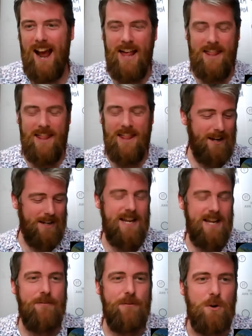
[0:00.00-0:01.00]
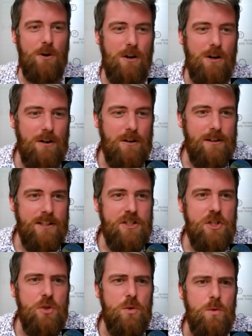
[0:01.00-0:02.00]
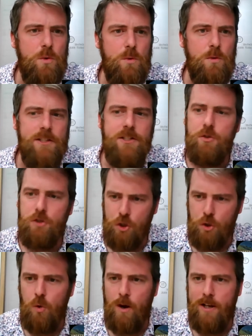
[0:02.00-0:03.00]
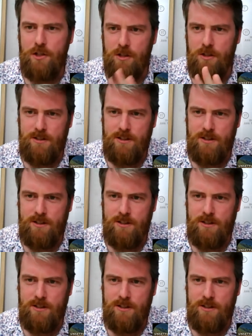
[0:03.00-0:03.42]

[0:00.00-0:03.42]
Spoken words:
I think we got time for let's do 2 questions,